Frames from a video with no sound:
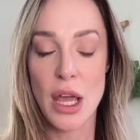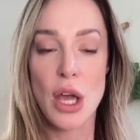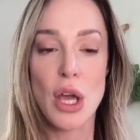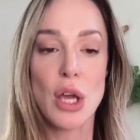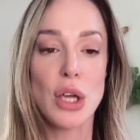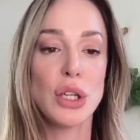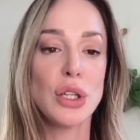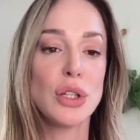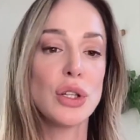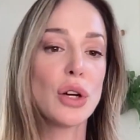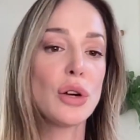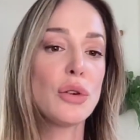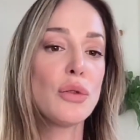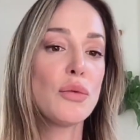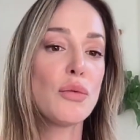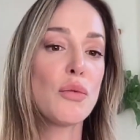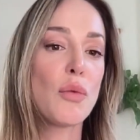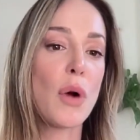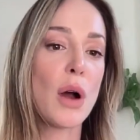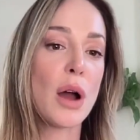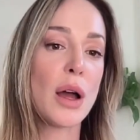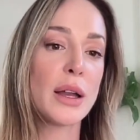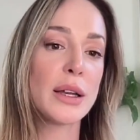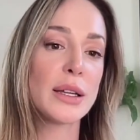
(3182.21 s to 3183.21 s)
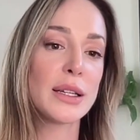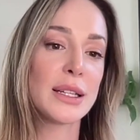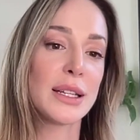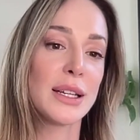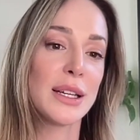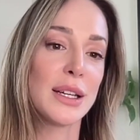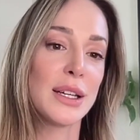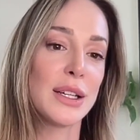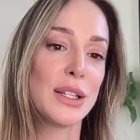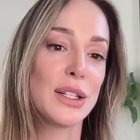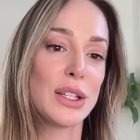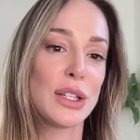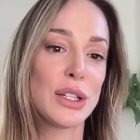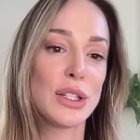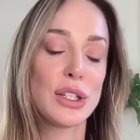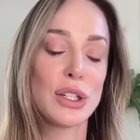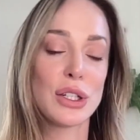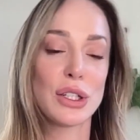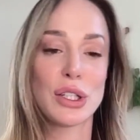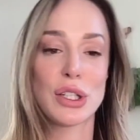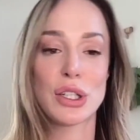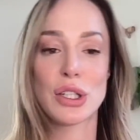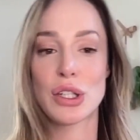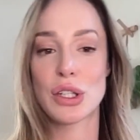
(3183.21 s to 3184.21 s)
you don't want to
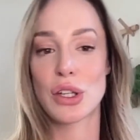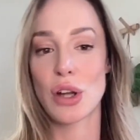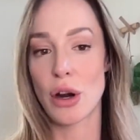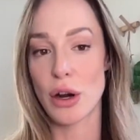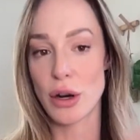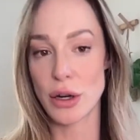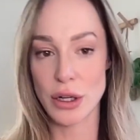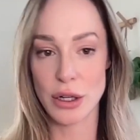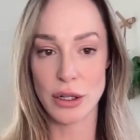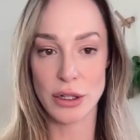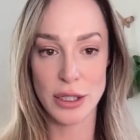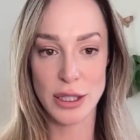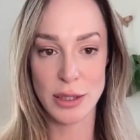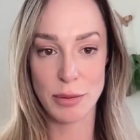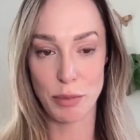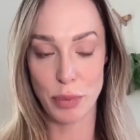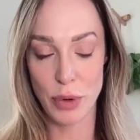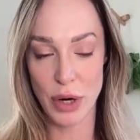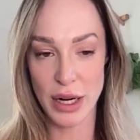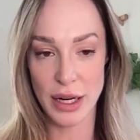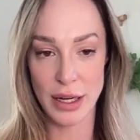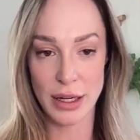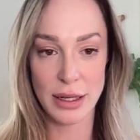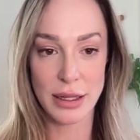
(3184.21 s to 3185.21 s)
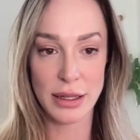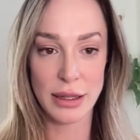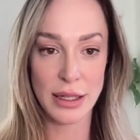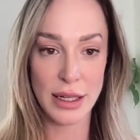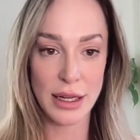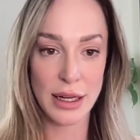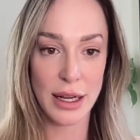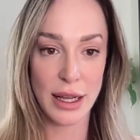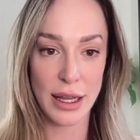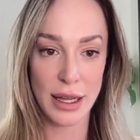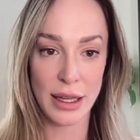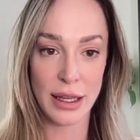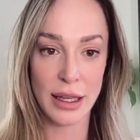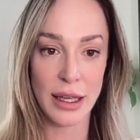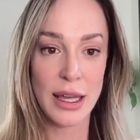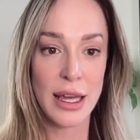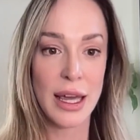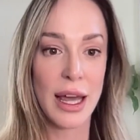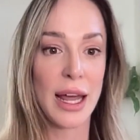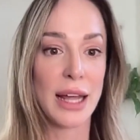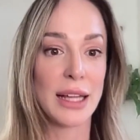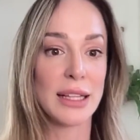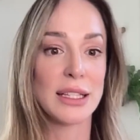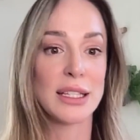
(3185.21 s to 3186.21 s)
just start your spring cleaning
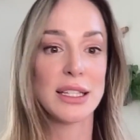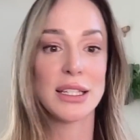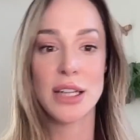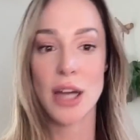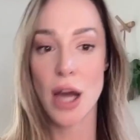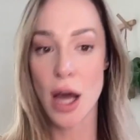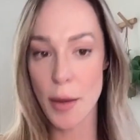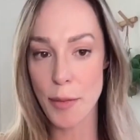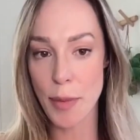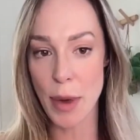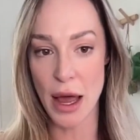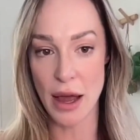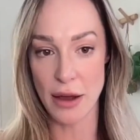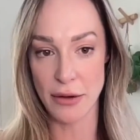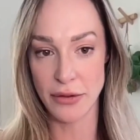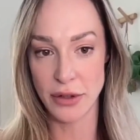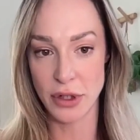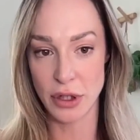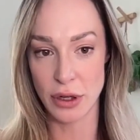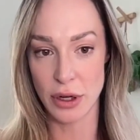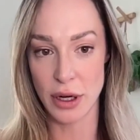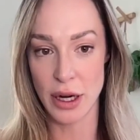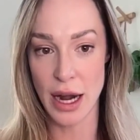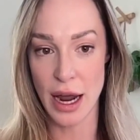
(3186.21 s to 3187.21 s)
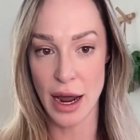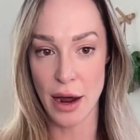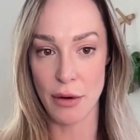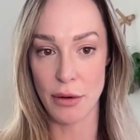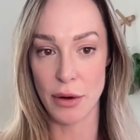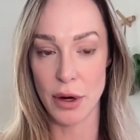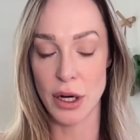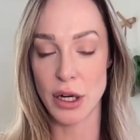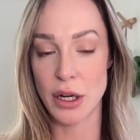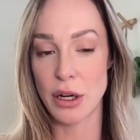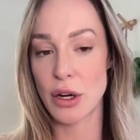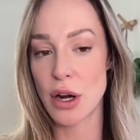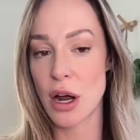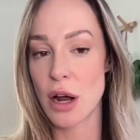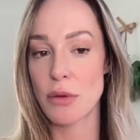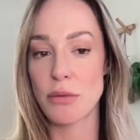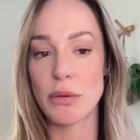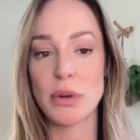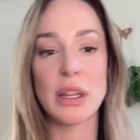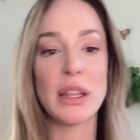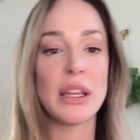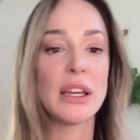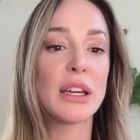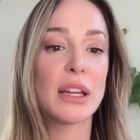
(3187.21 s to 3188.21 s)
and stop after an hour. You're not
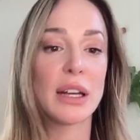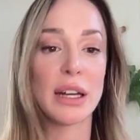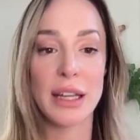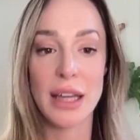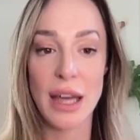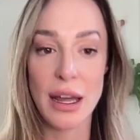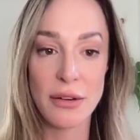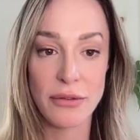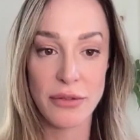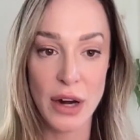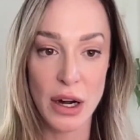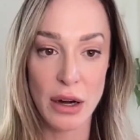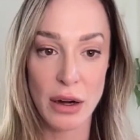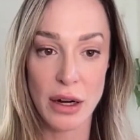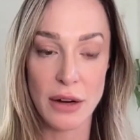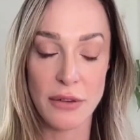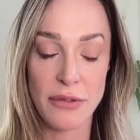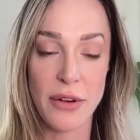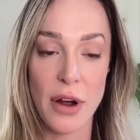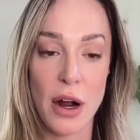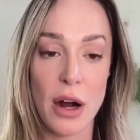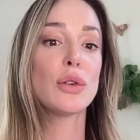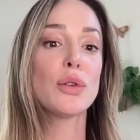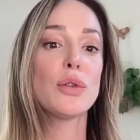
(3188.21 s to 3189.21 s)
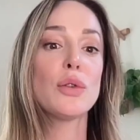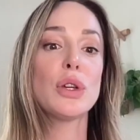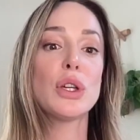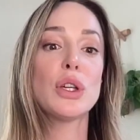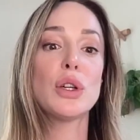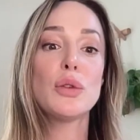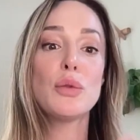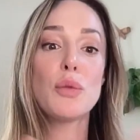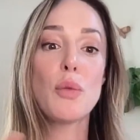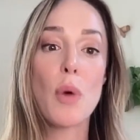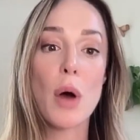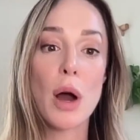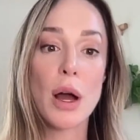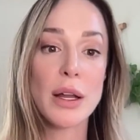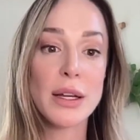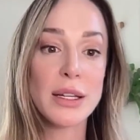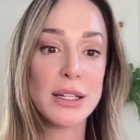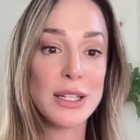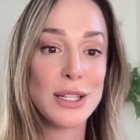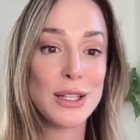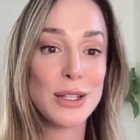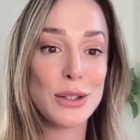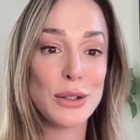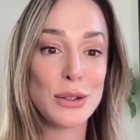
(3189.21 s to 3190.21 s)
really going to get very far. You want
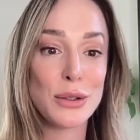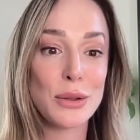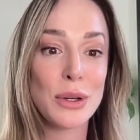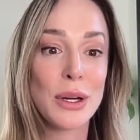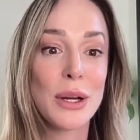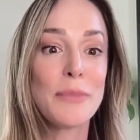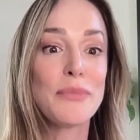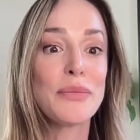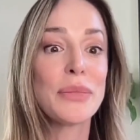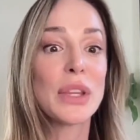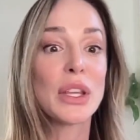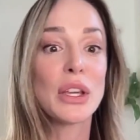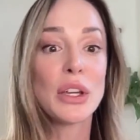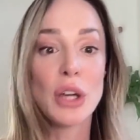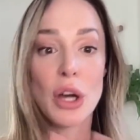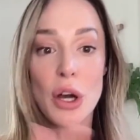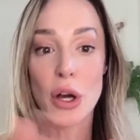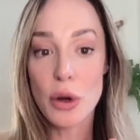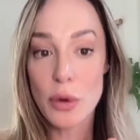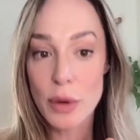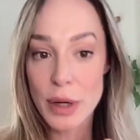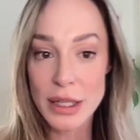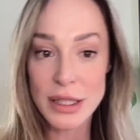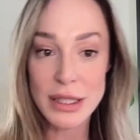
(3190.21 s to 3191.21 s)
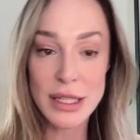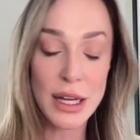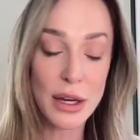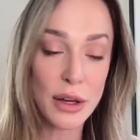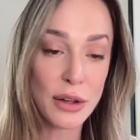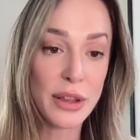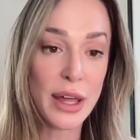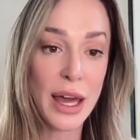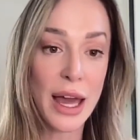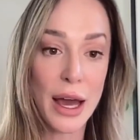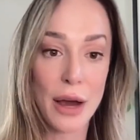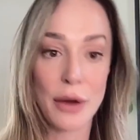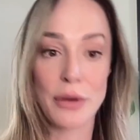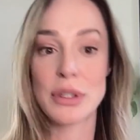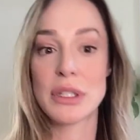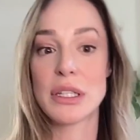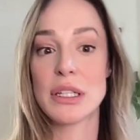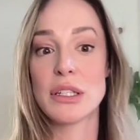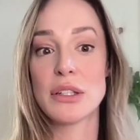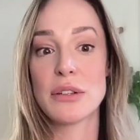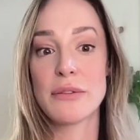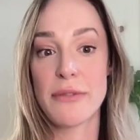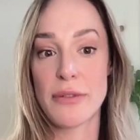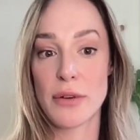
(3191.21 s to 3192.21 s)
to go until the house
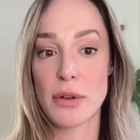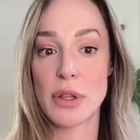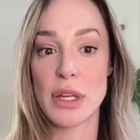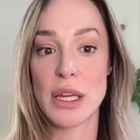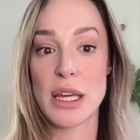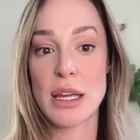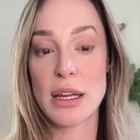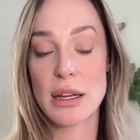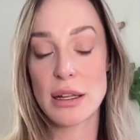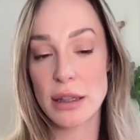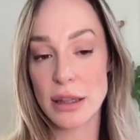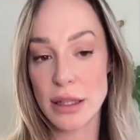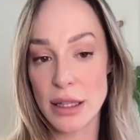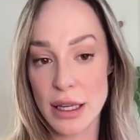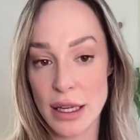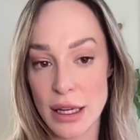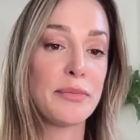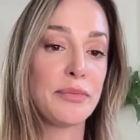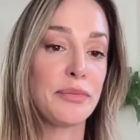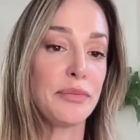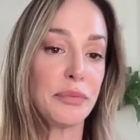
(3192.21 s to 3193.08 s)
is fully clean.